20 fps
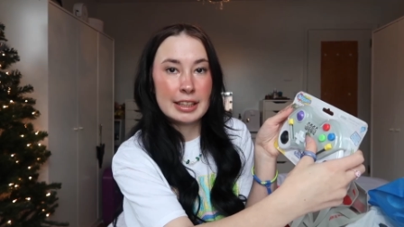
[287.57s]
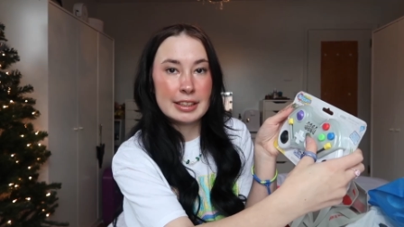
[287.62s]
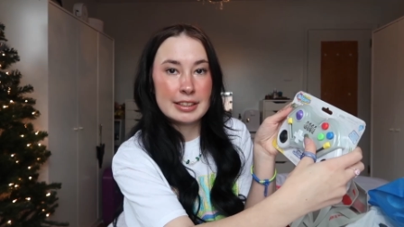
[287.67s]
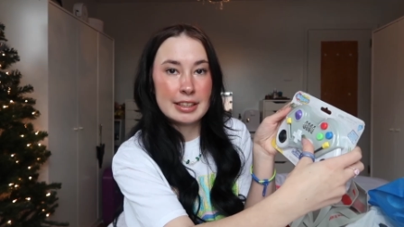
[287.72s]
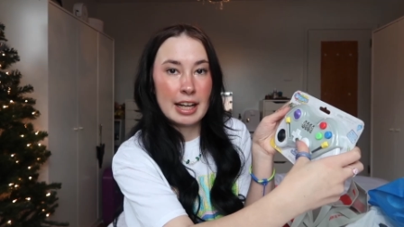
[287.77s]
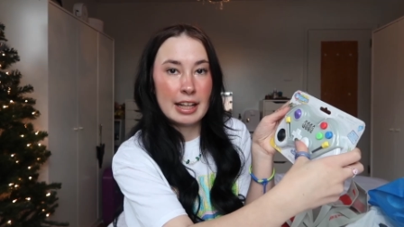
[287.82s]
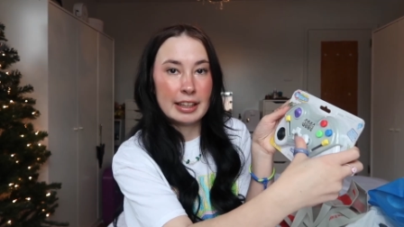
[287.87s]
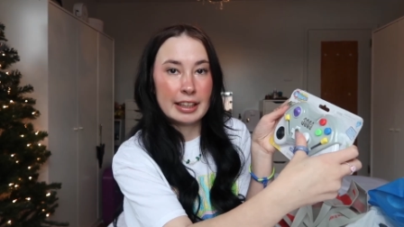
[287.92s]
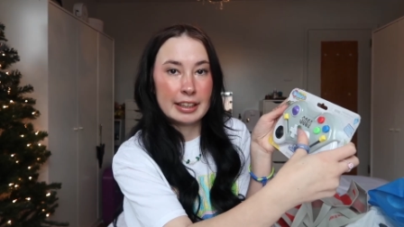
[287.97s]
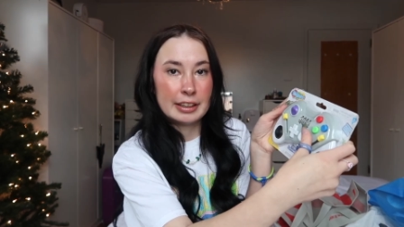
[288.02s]
It's
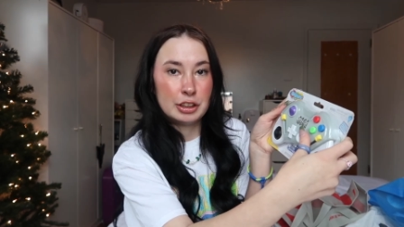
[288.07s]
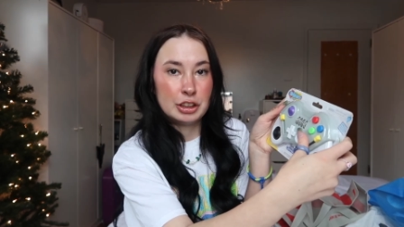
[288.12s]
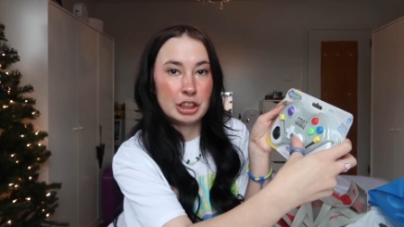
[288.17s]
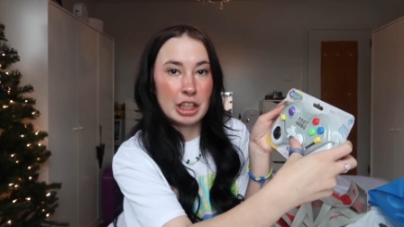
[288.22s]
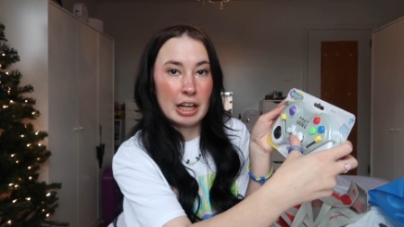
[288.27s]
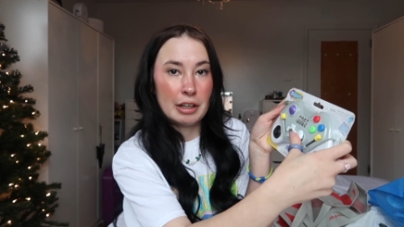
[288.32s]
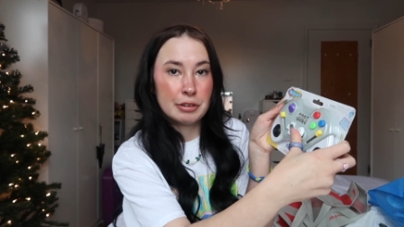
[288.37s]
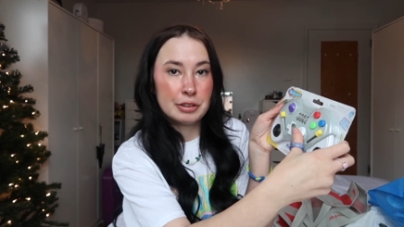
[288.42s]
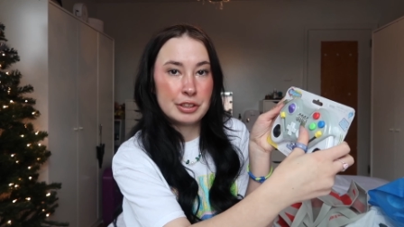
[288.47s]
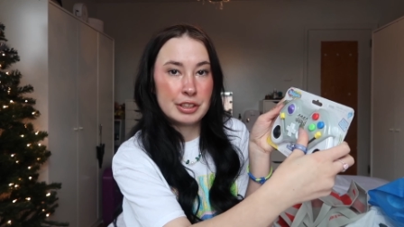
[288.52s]
got like a
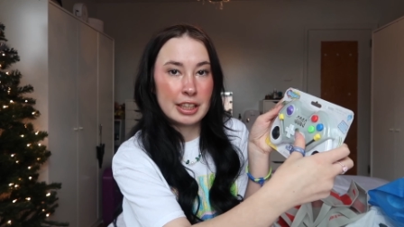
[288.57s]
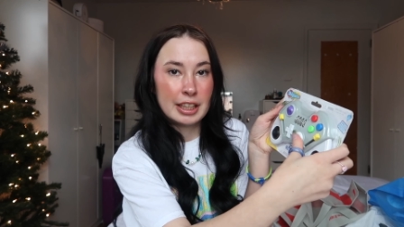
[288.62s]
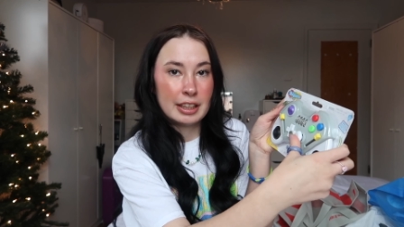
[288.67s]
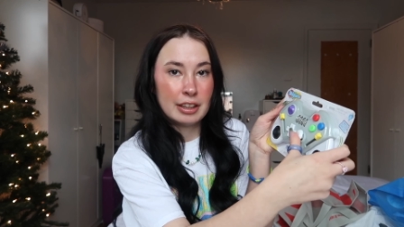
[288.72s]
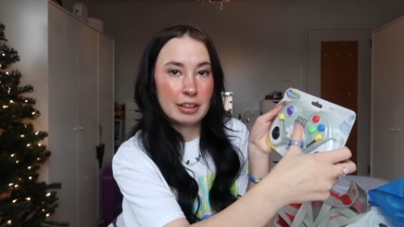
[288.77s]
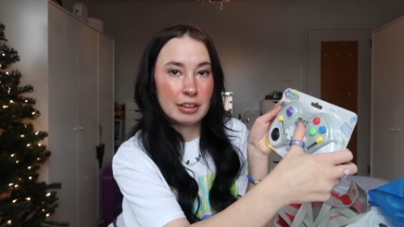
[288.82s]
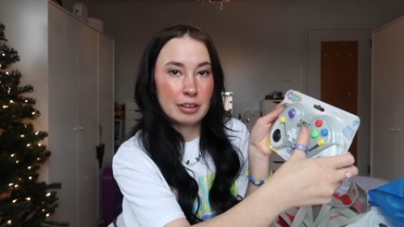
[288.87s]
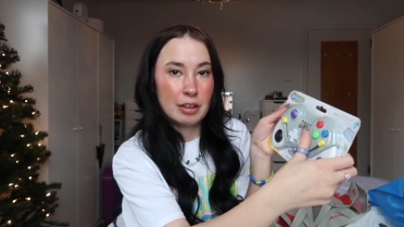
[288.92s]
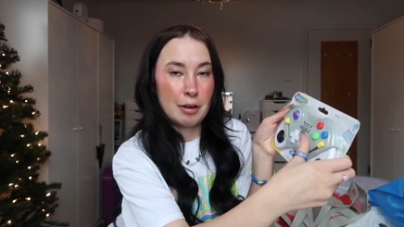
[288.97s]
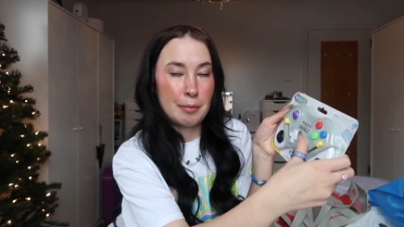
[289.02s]

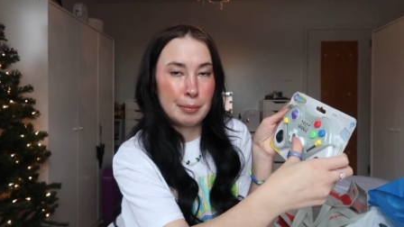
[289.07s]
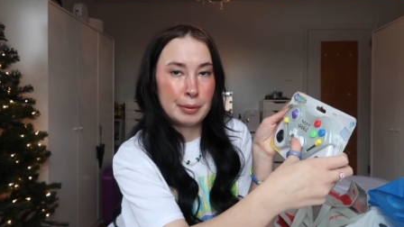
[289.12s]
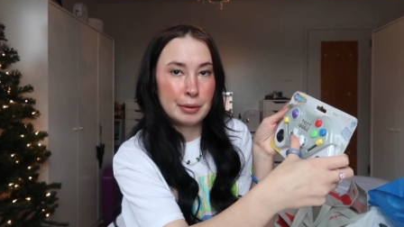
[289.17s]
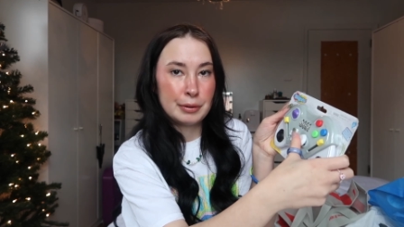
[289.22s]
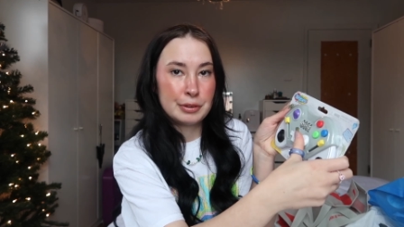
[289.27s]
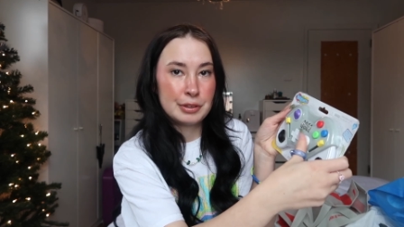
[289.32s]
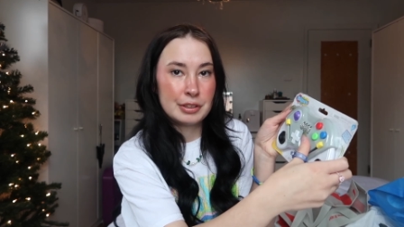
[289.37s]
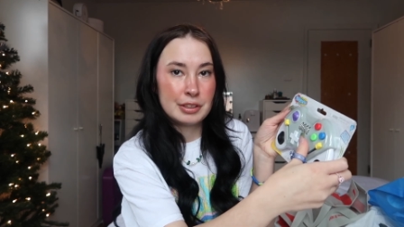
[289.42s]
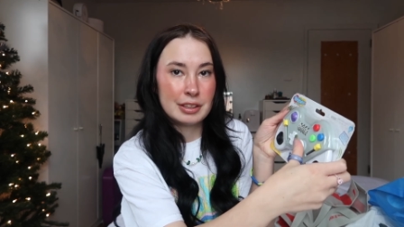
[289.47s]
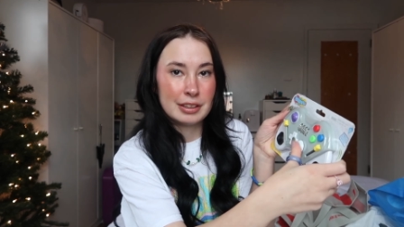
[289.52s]
joystick
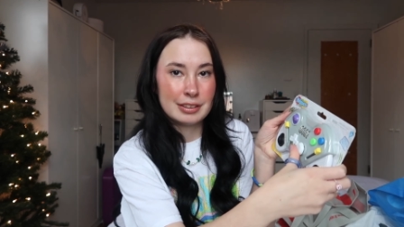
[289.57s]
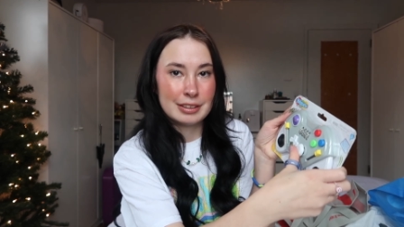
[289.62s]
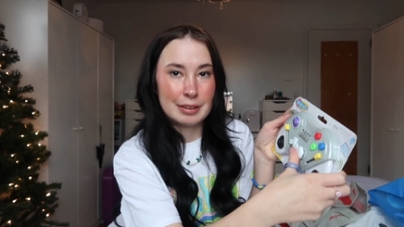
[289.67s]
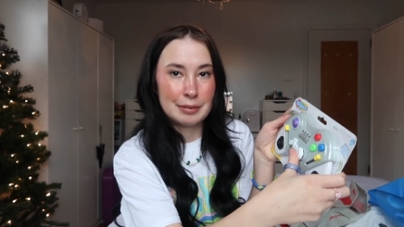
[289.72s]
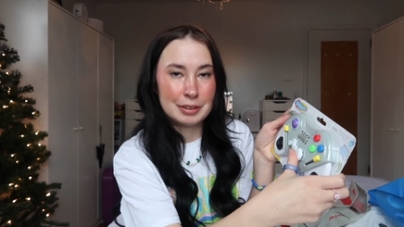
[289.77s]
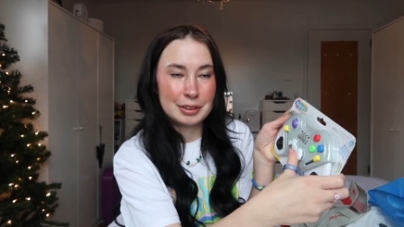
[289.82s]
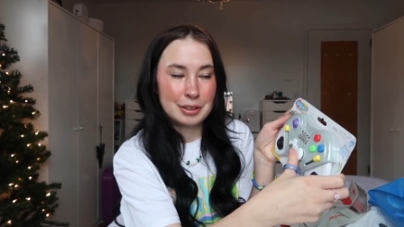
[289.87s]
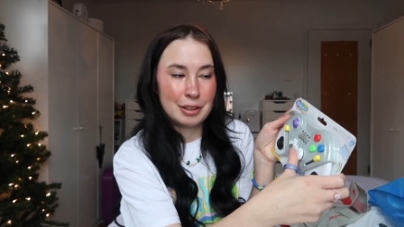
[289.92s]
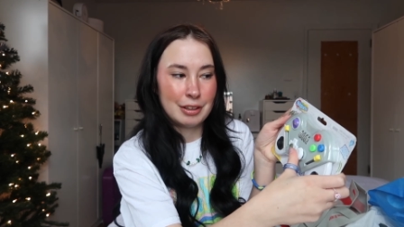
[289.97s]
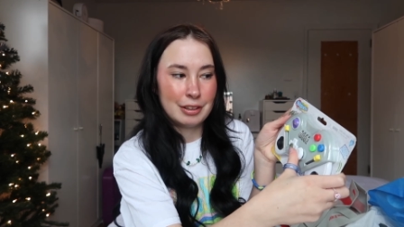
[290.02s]
almost. Is that
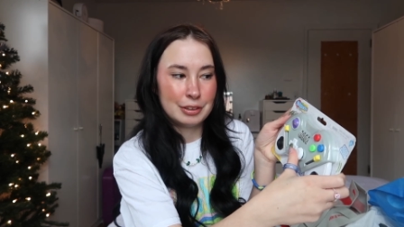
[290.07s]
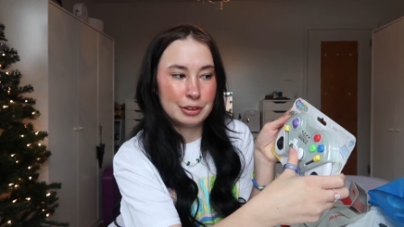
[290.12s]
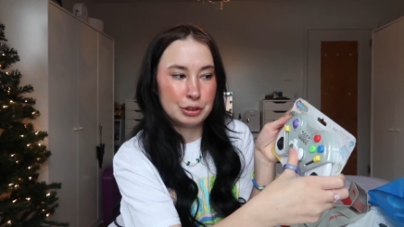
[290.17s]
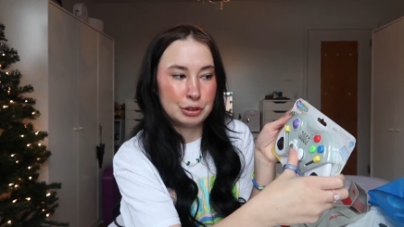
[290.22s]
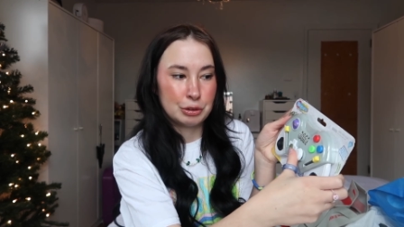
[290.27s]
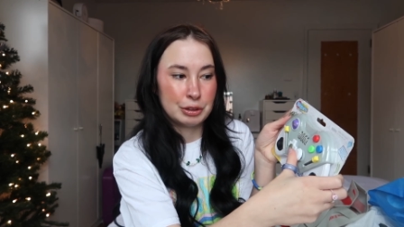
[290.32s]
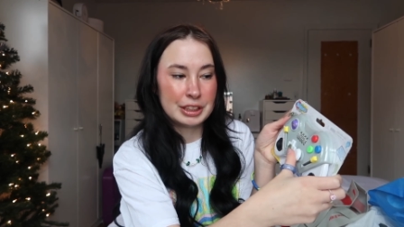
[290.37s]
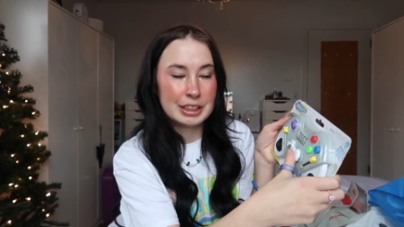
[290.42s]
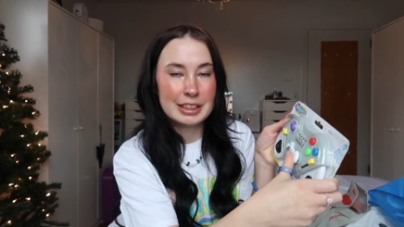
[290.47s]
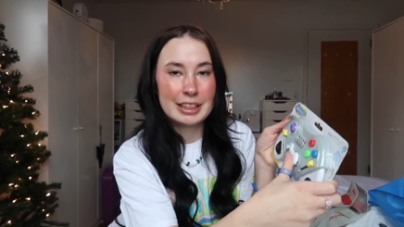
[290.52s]
what it's called?
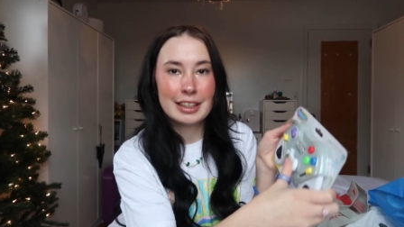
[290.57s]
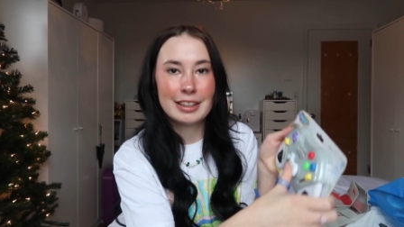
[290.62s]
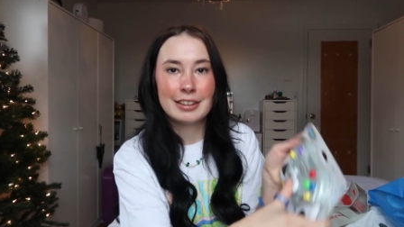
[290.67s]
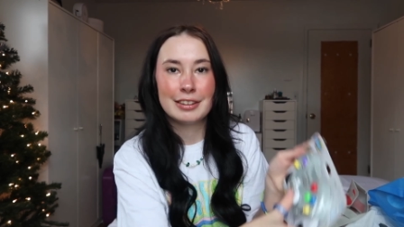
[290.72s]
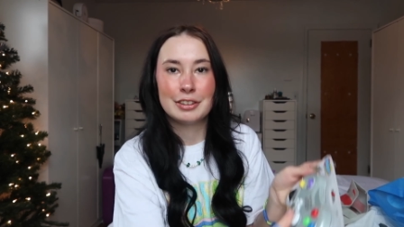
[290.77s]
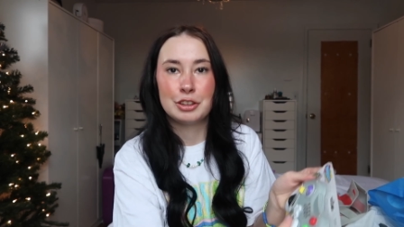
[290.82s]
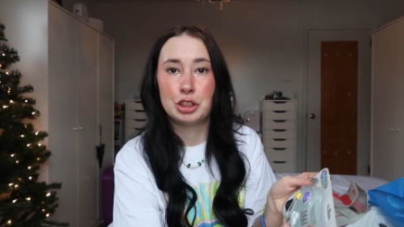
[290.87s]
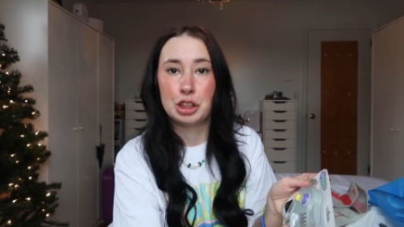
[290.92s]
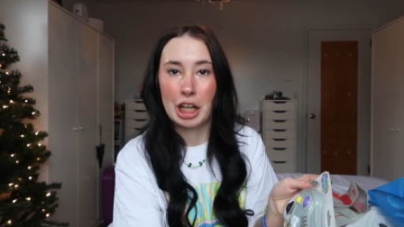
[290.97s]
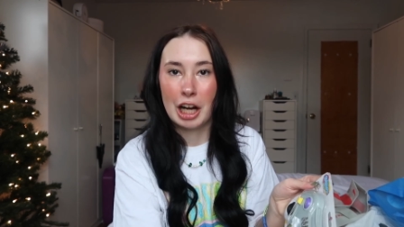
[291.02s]
Joystick?
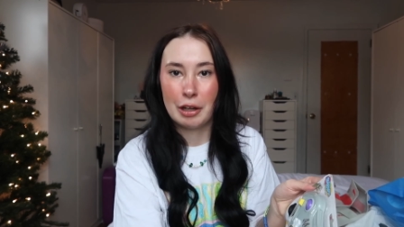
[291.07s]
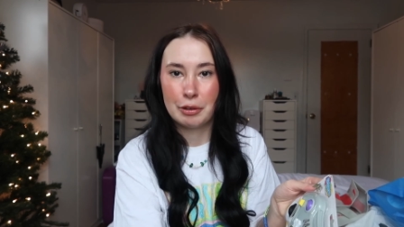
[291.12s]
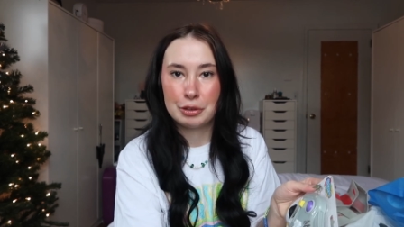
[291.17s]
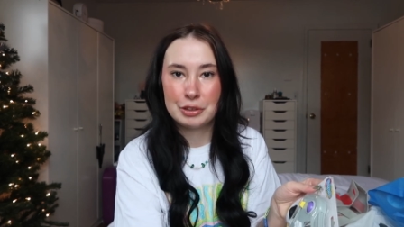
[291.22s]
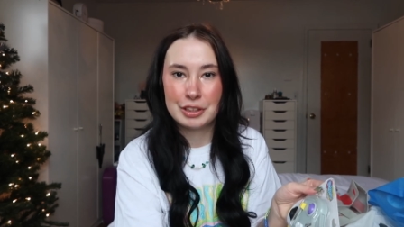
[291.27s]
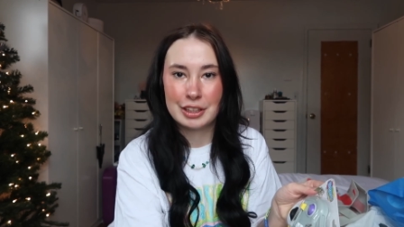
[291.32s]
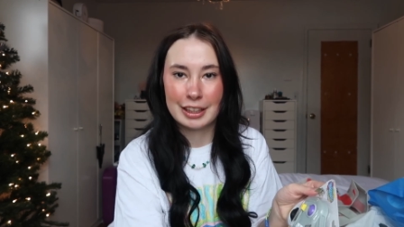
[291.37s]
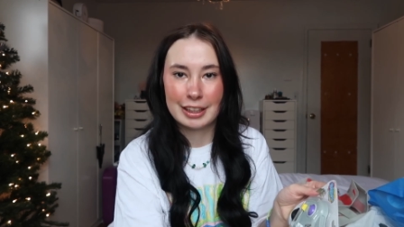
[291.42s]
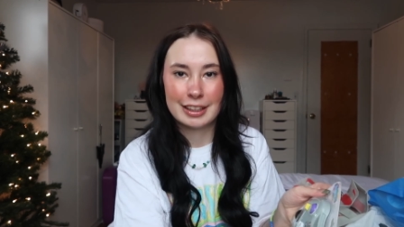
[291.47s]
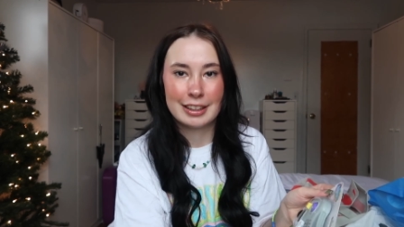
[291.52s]

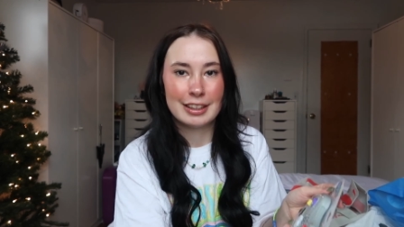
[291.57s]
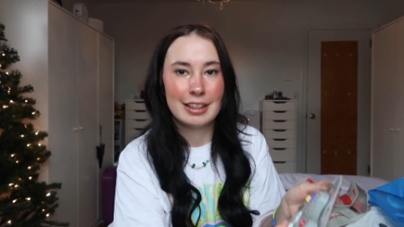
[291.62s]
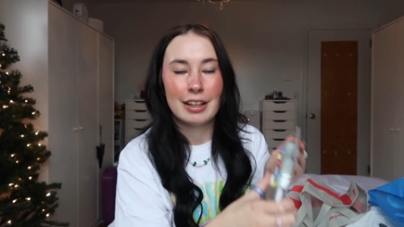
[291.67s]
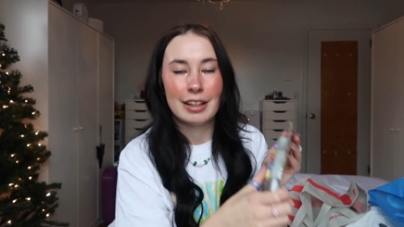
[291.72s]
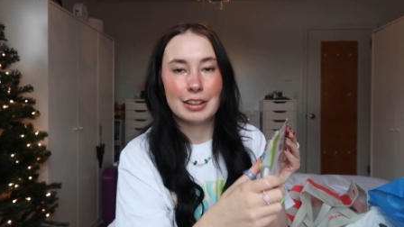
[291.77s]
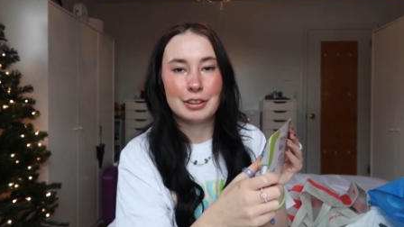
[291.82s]
Joystick.